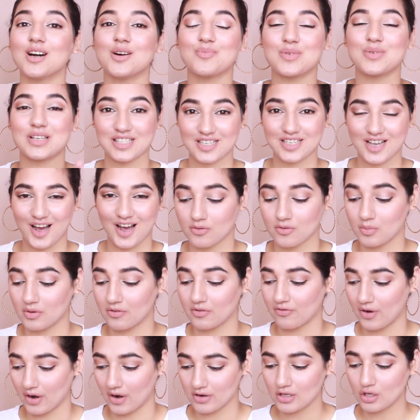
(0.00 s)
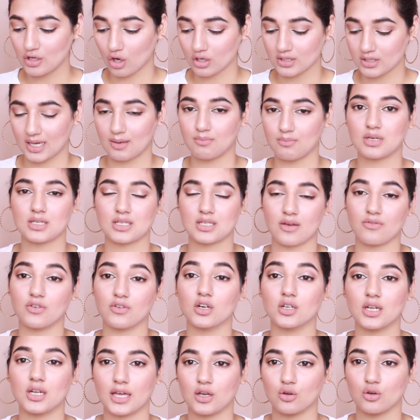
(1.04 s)
Mascara from a very long time because I've
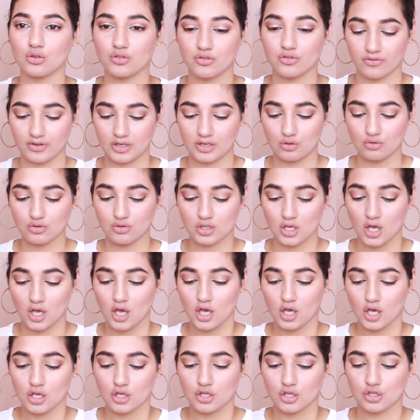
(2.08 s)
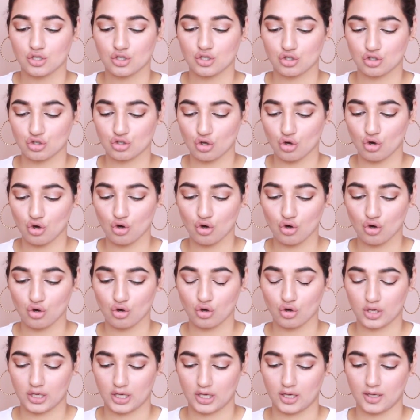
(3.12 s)
heard like good reviews. So,
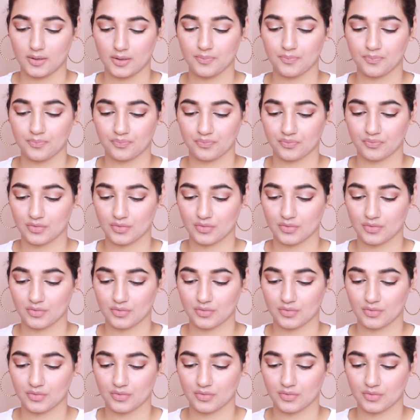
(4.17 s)
okay.